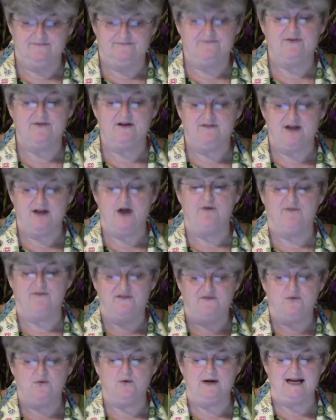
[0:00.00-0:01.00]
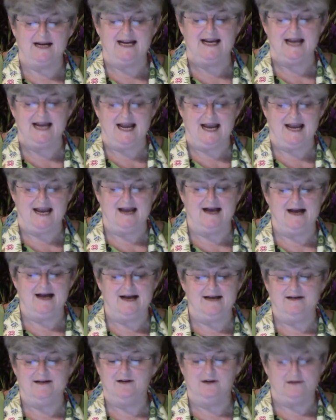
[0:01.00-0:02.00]

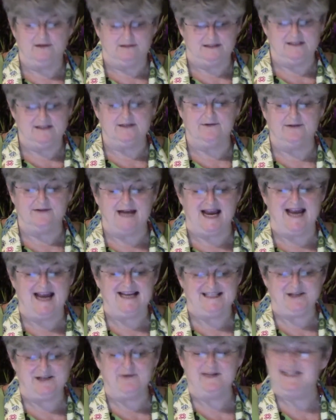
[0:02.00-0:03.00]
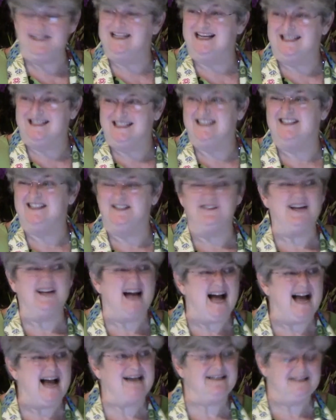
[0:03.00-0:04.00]
hertz, okay? So it's still
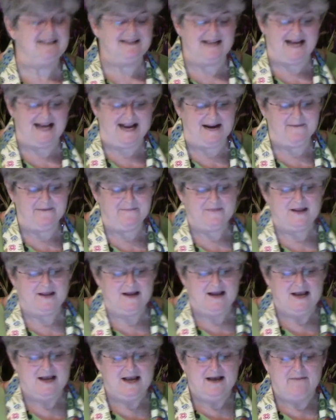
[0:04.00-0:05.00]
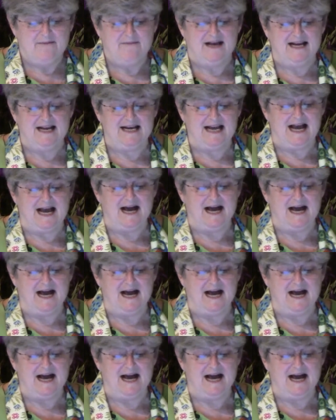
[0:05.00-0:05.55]
high today. But